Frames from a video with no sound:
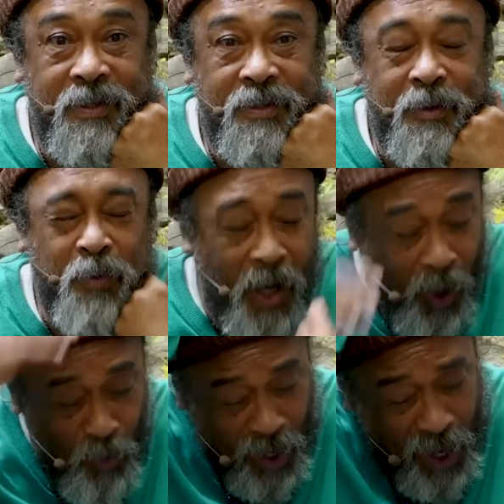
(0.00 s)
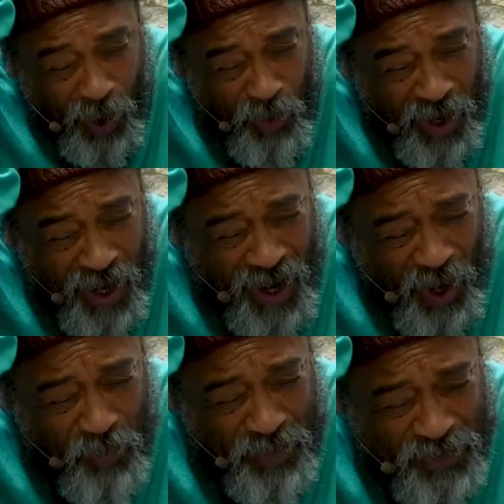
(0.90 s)
So how, how,
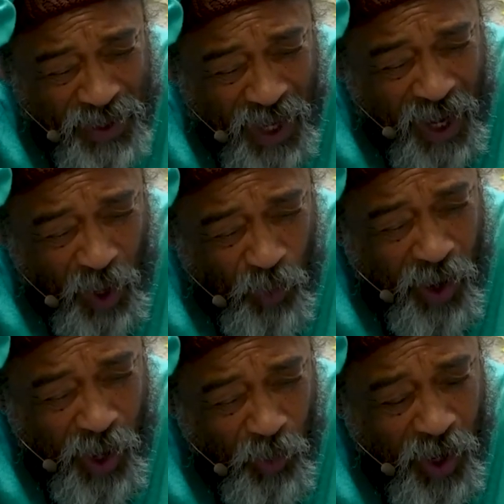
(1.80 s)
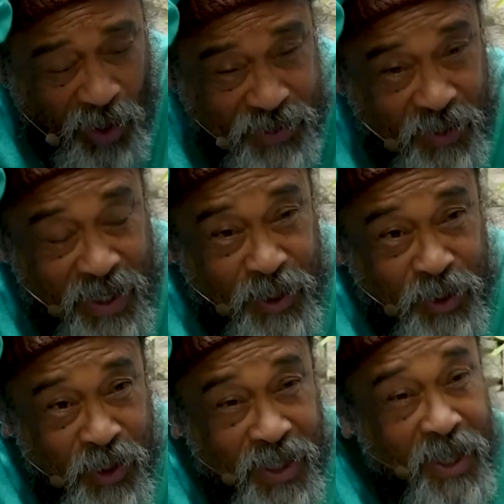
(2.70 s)
how, please, how, how, sound like a
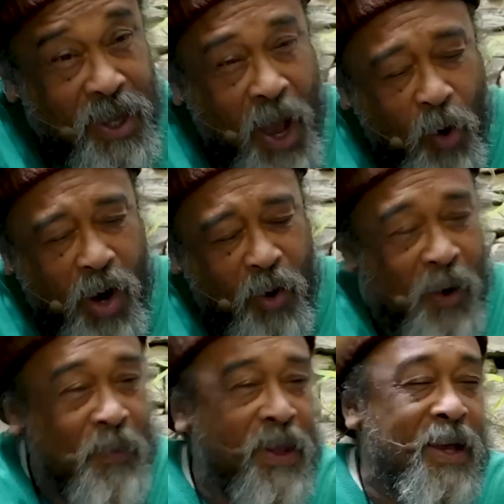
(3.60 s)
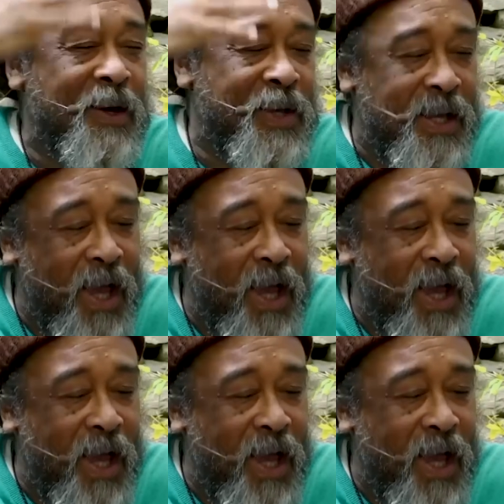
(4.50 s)
dog. How, how, how, okay,